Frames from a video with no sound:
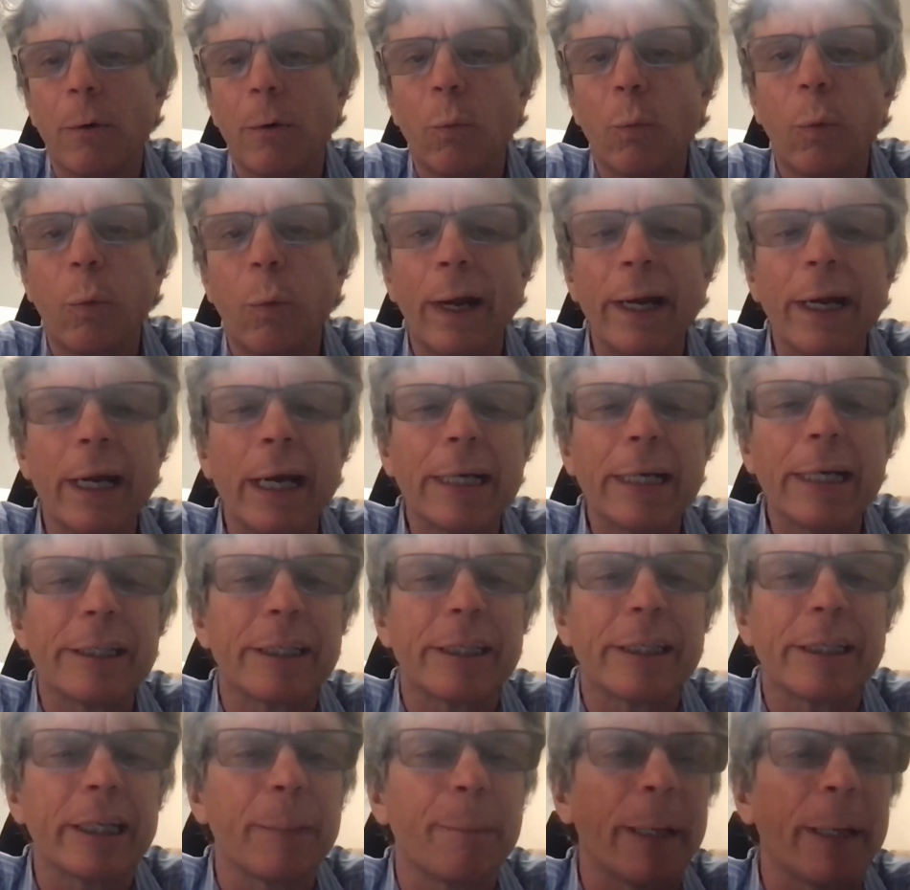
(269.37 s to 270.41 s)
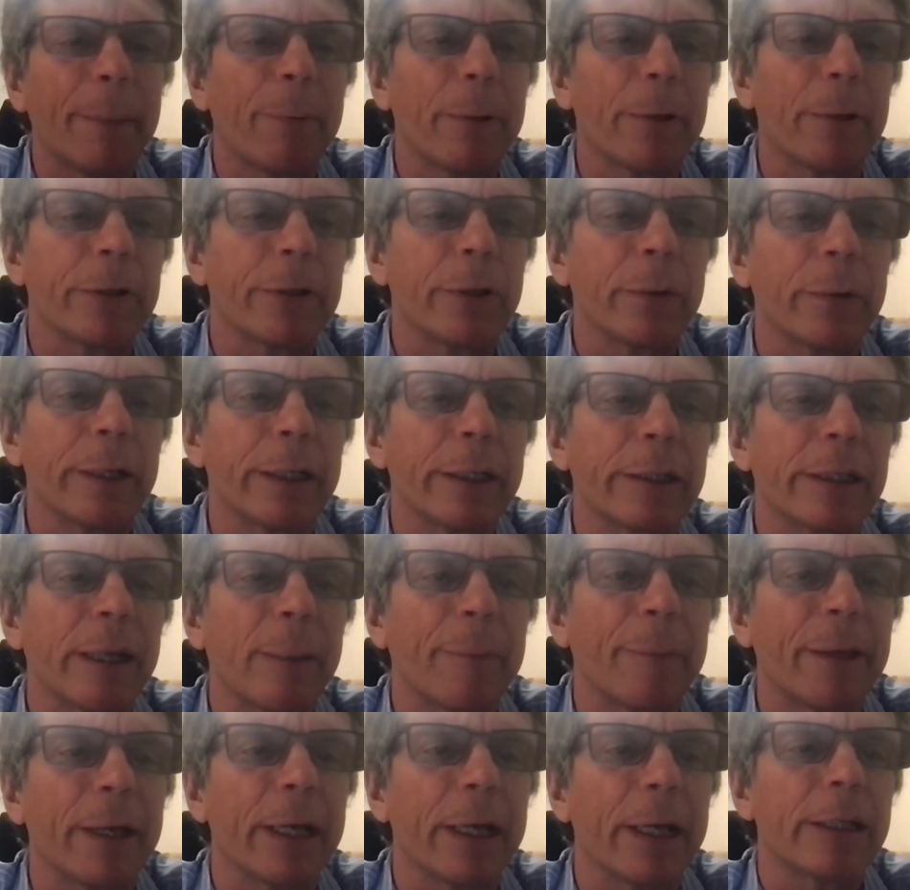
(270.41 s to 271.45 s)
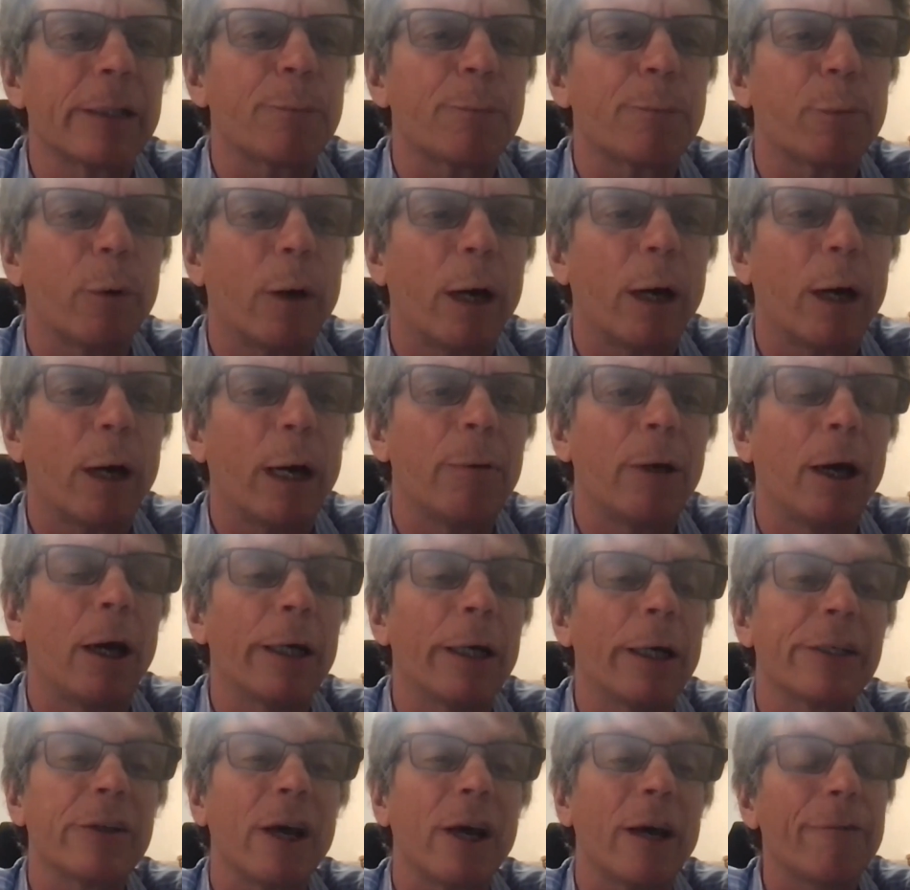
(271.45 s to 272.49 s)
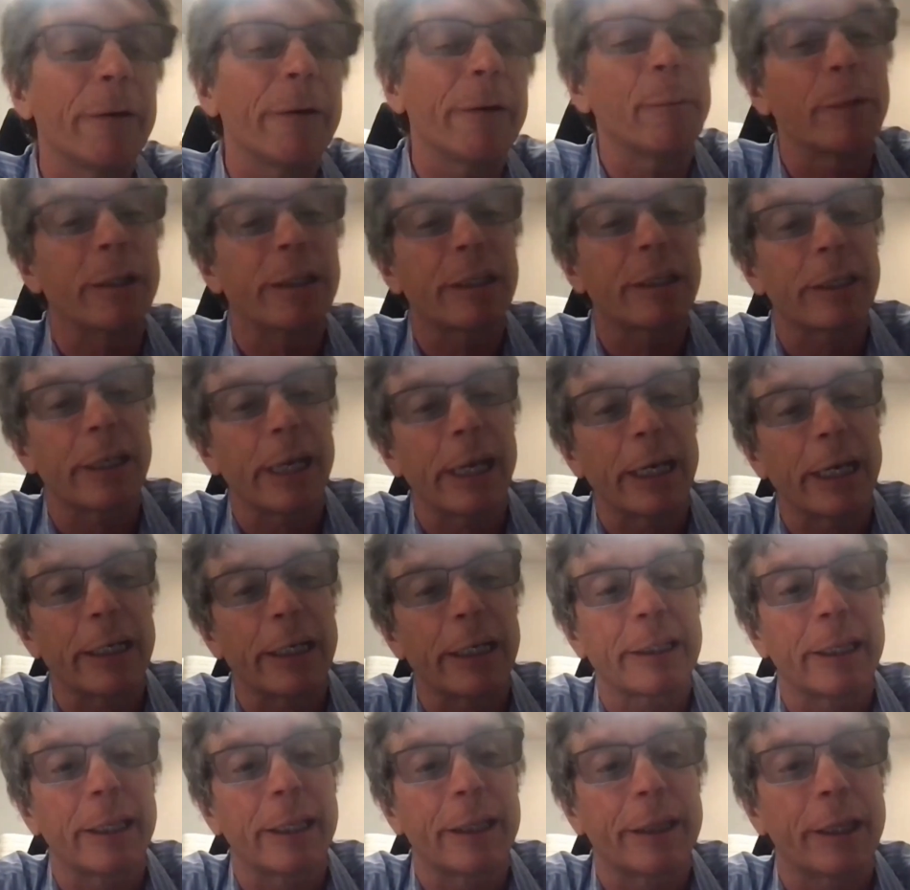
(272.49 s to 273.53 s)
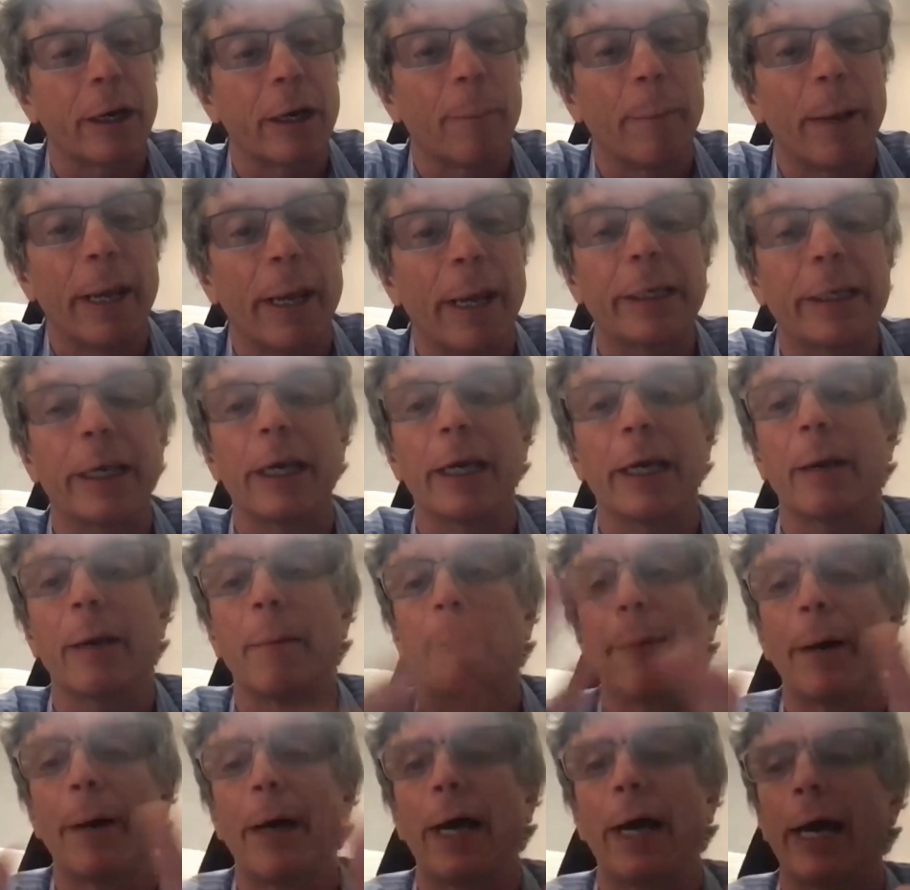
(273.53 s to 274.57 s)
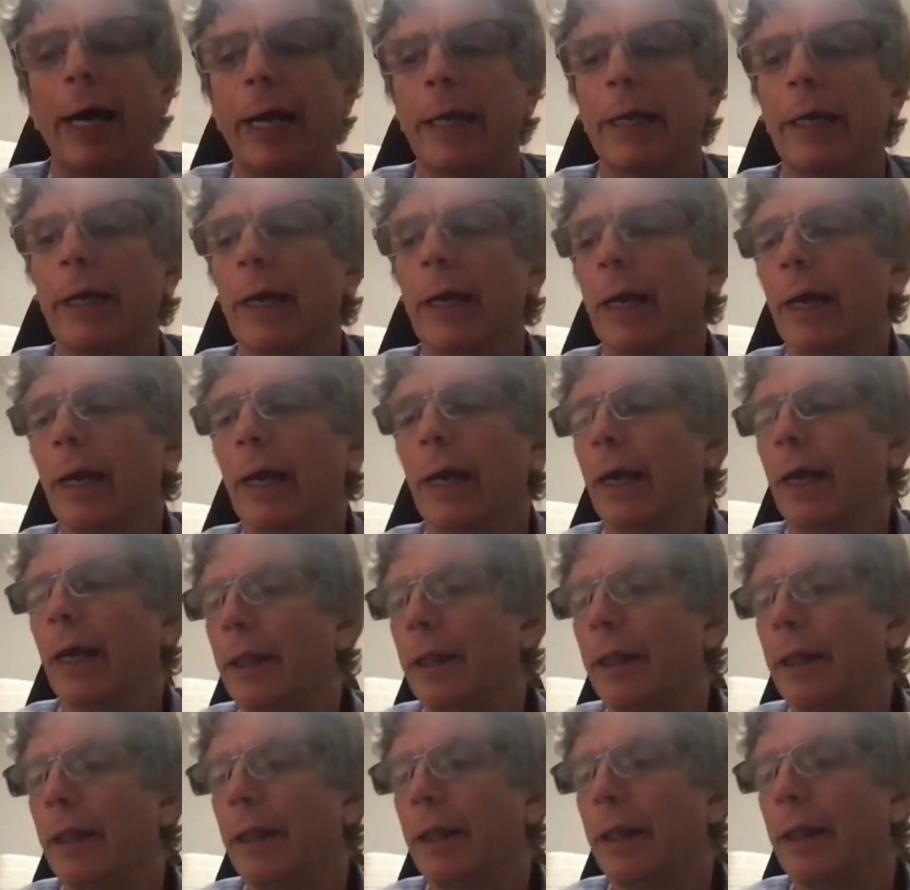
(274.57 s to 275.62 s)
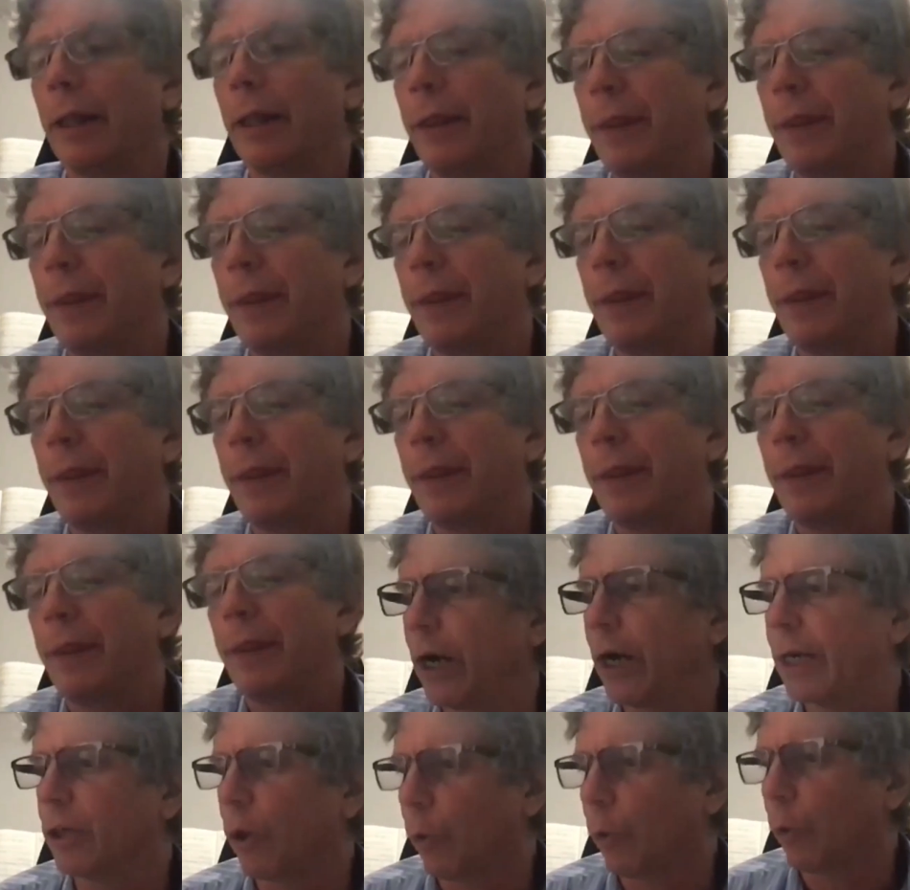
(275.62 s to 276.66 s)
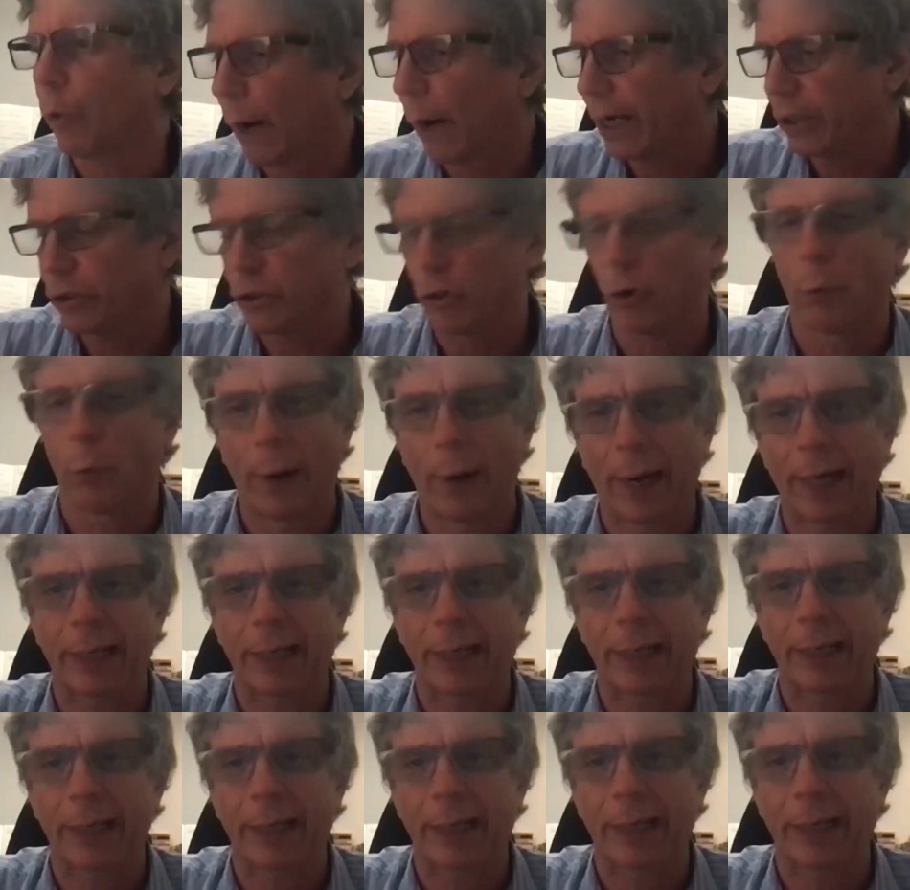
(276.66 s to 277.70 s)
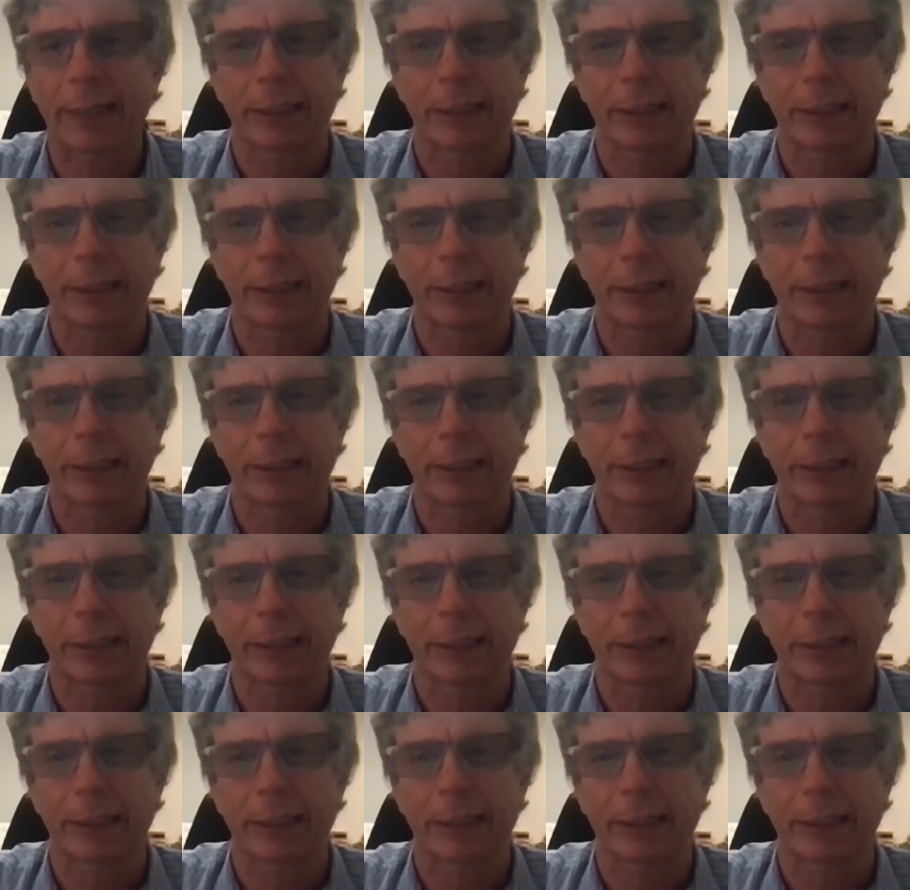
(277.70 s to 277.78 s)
when I see people doing something, it's often mistakes that they're making they are trying to write directly